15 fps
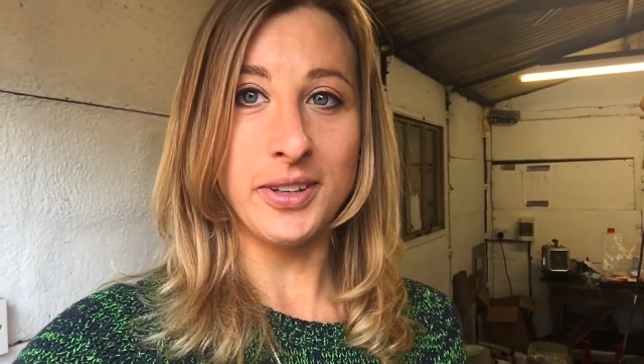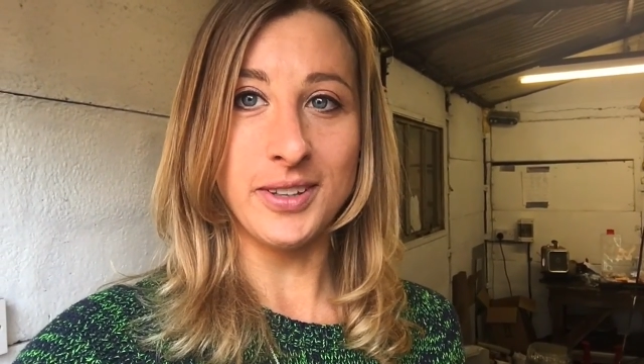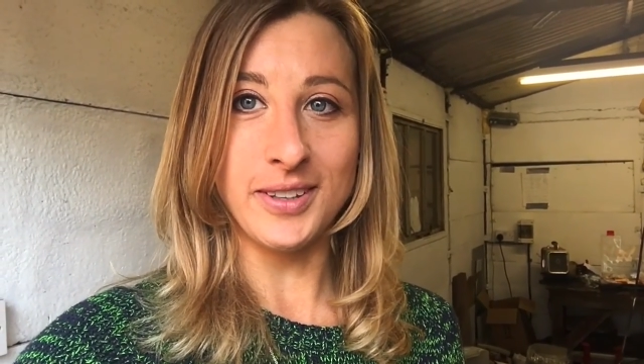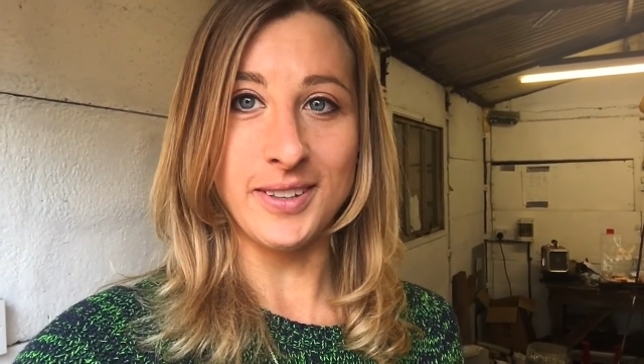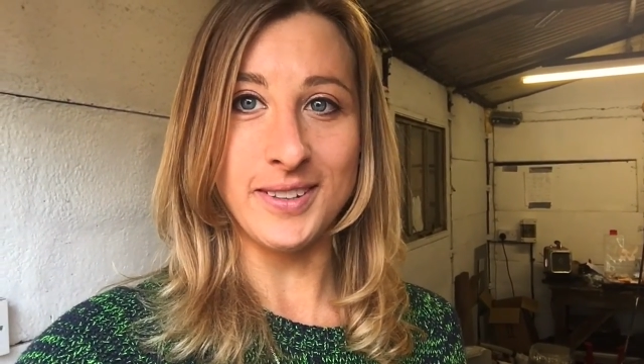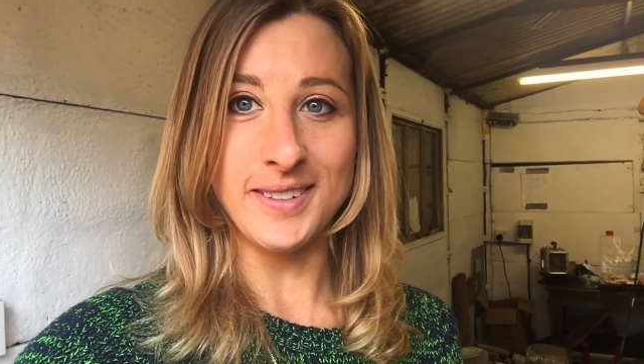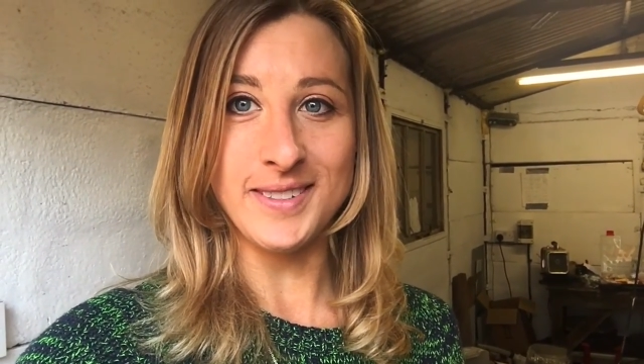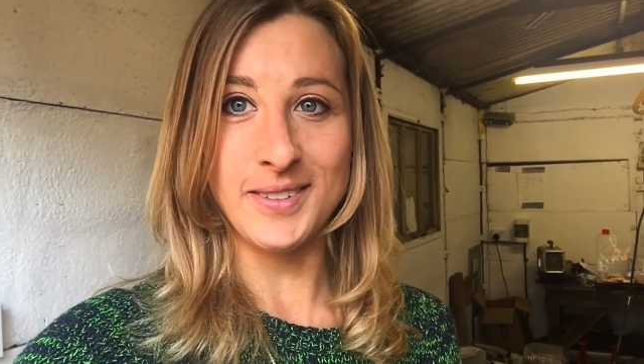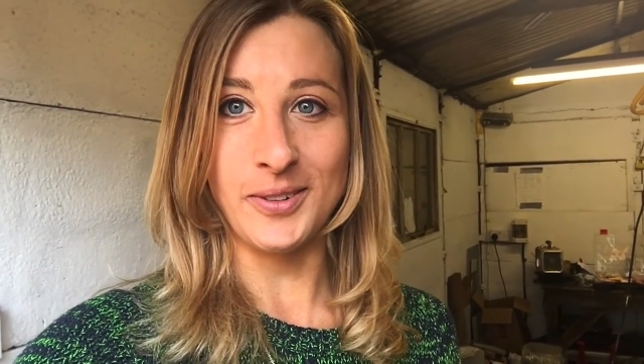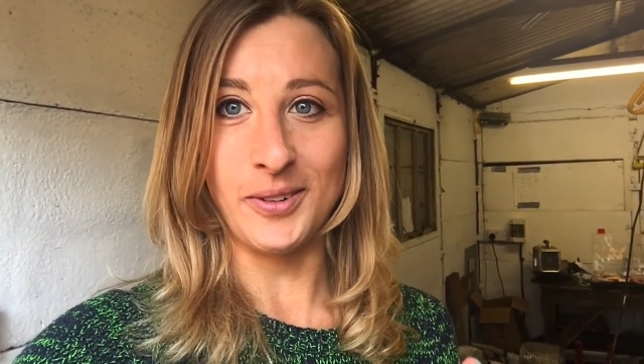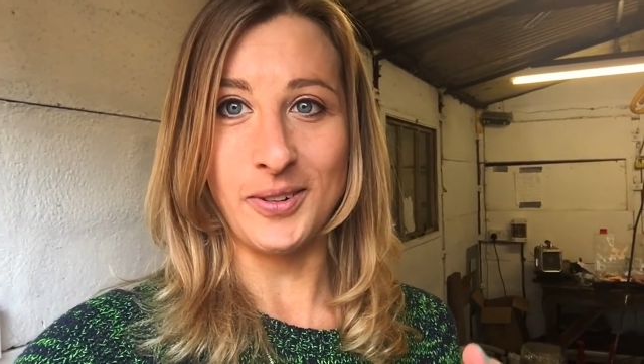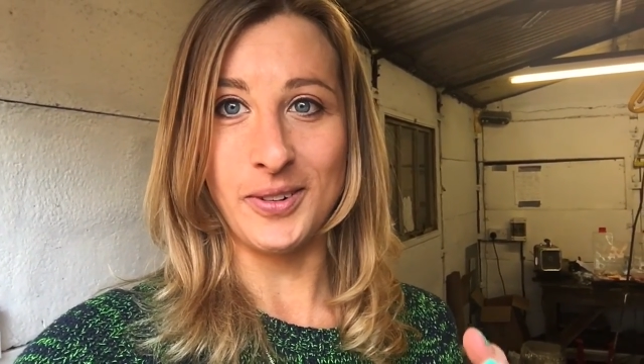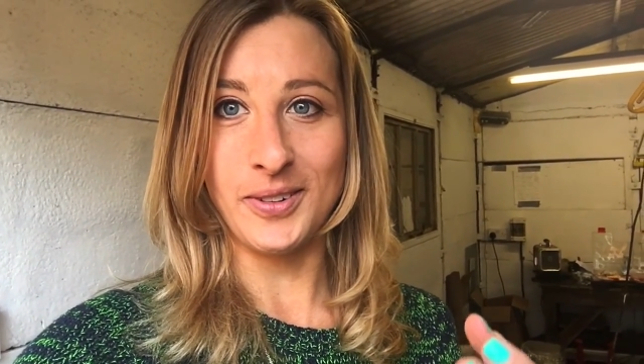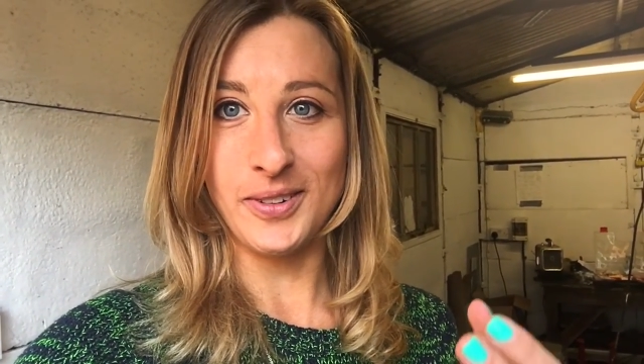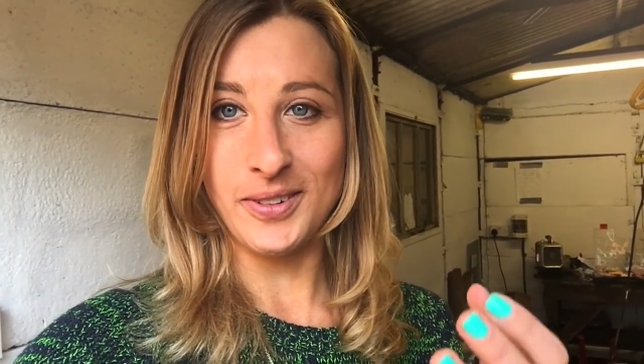who's
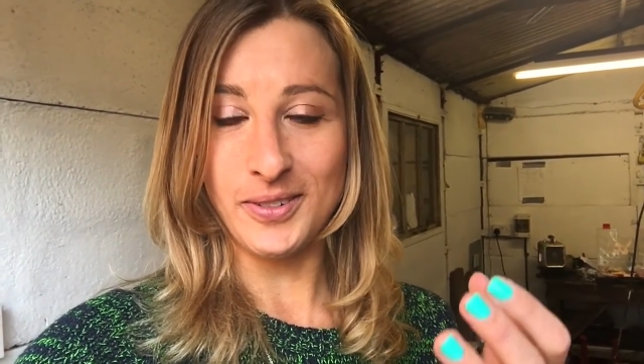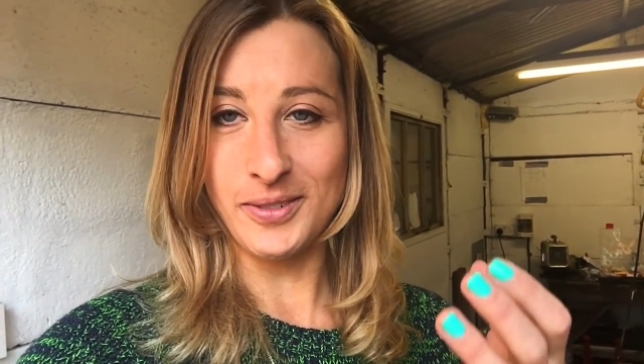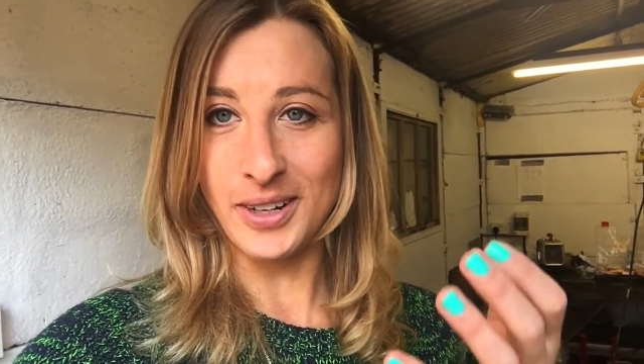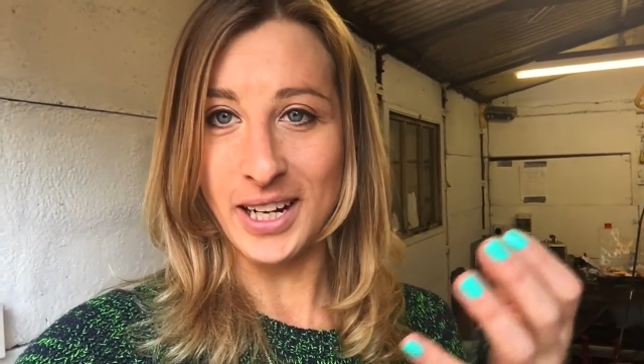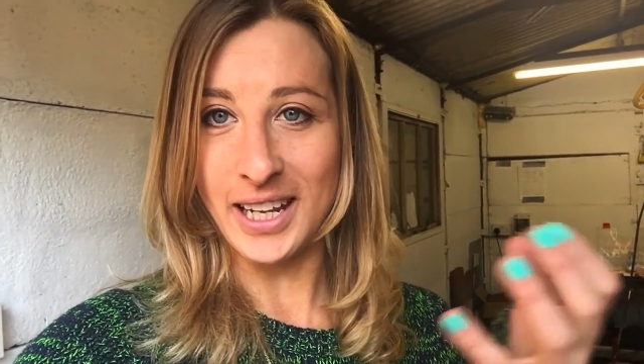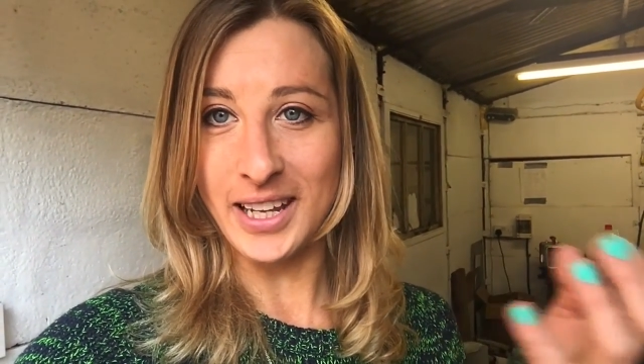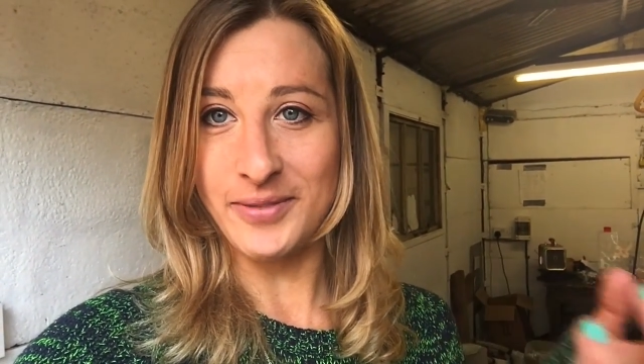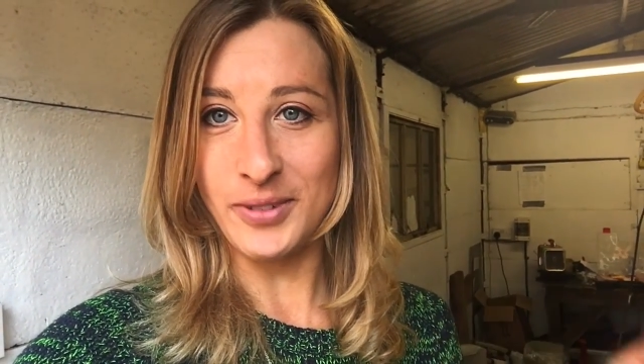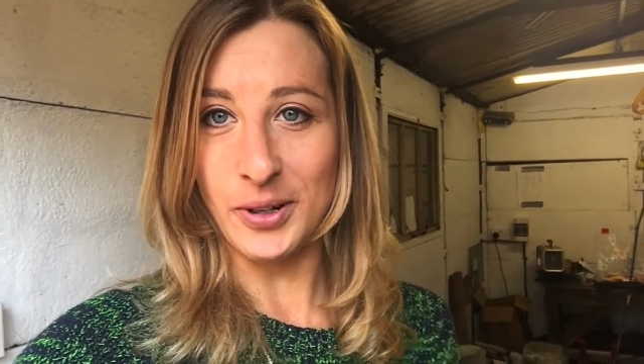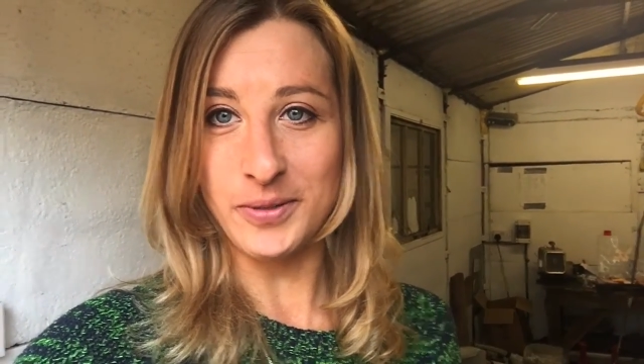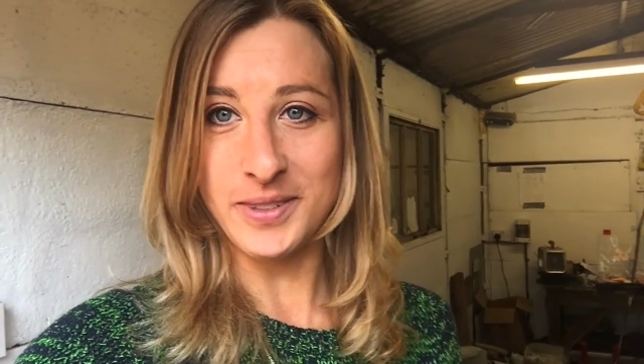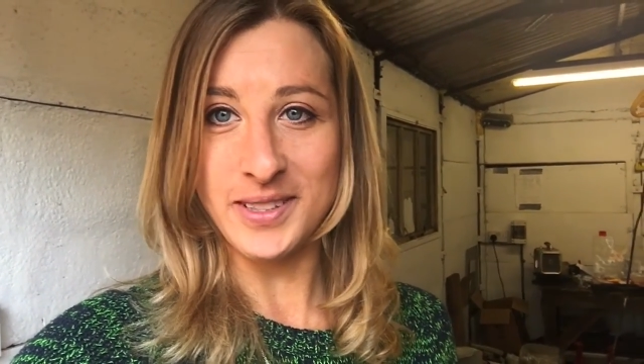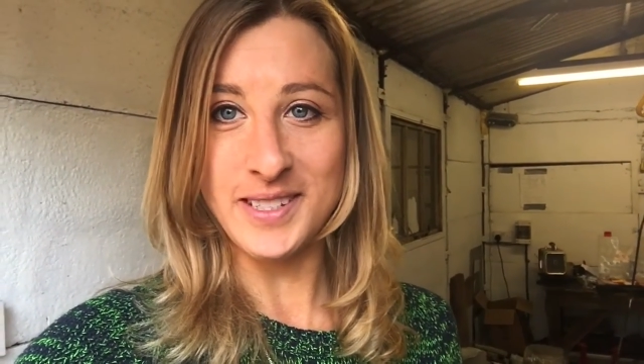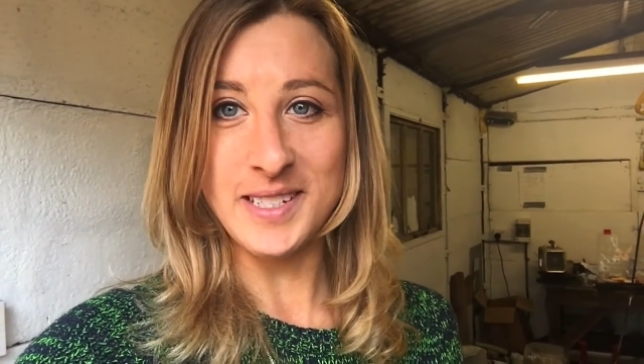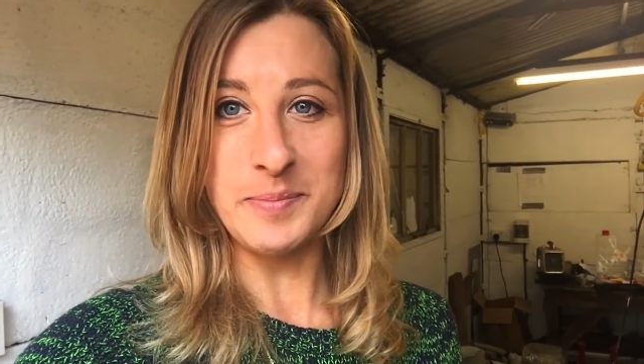not really
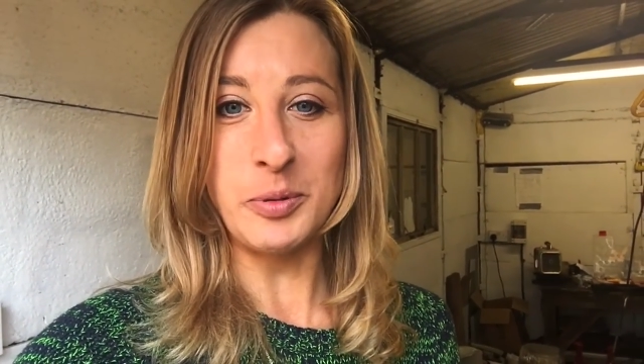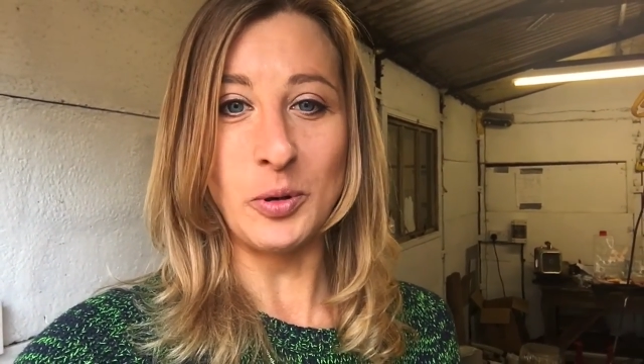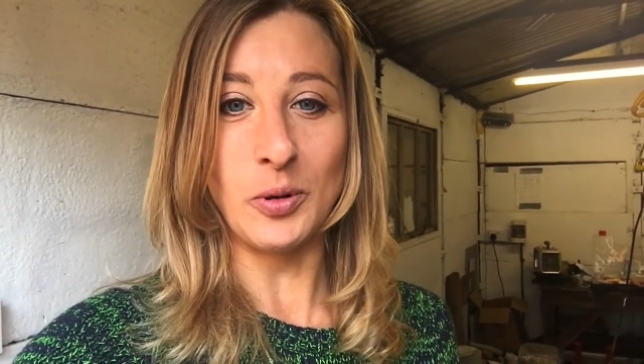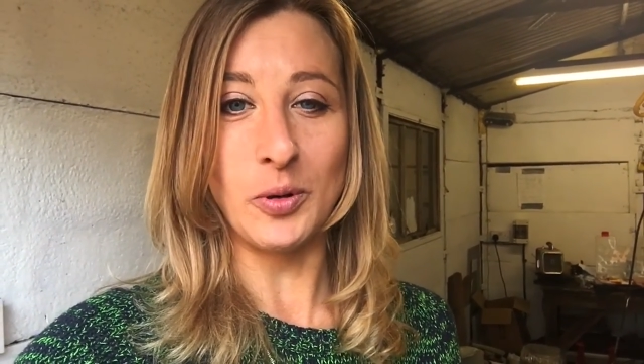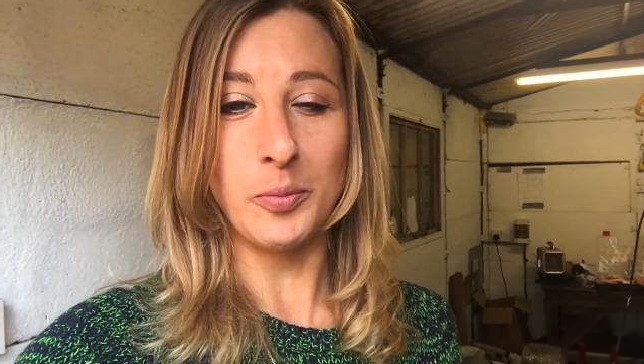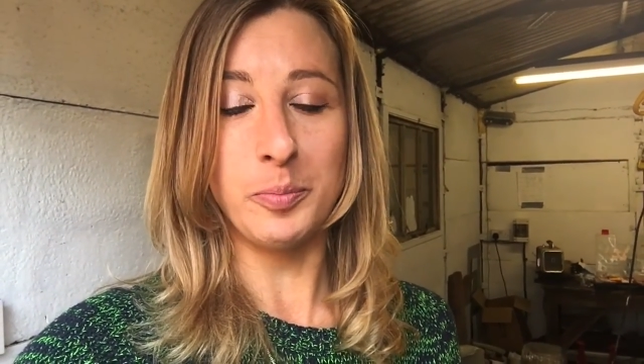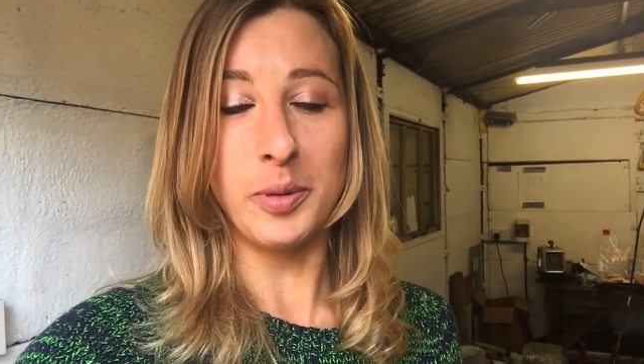involved in the sport,